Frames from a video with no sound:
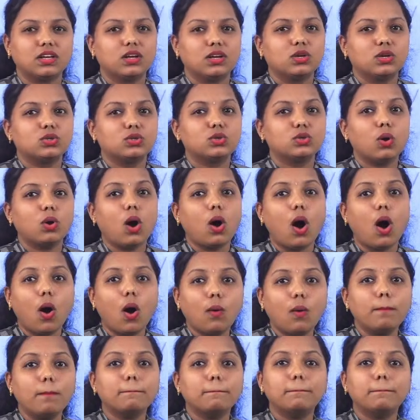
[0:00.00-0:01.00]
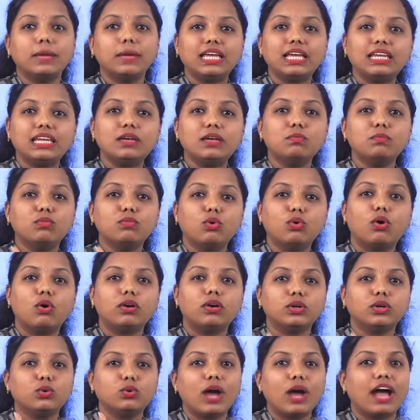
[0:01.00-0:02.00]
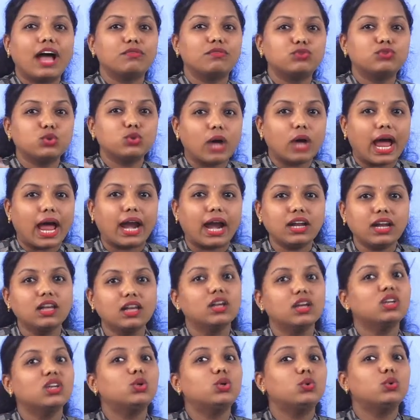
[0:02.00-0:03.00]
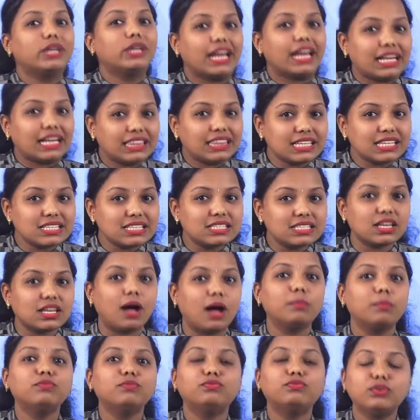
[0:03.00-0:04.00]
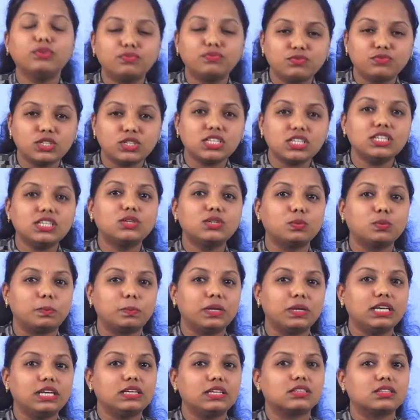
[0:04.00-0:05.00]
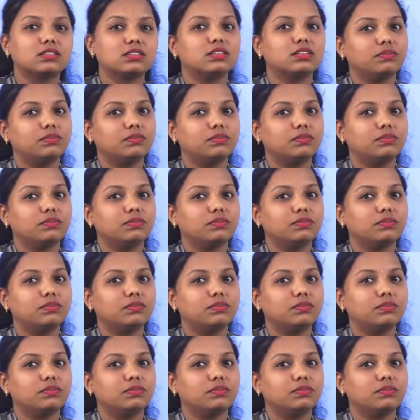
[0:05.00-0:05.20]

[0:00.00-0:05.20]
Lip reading: So how many more you have to add to get the sum 50 rupees?